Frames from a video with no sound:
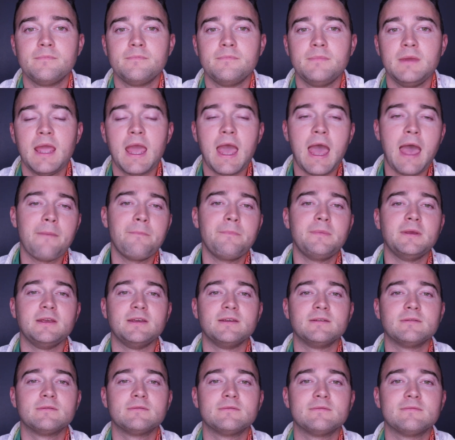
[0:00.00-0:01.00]
Be
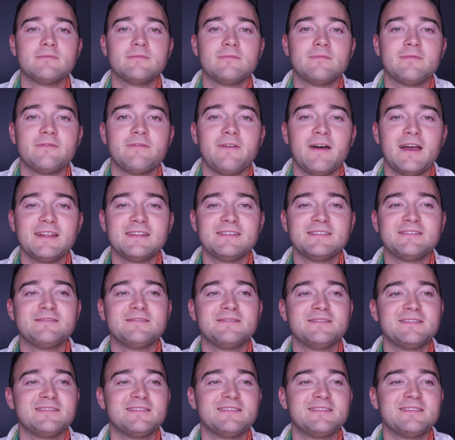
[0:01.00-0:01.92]
happy. Find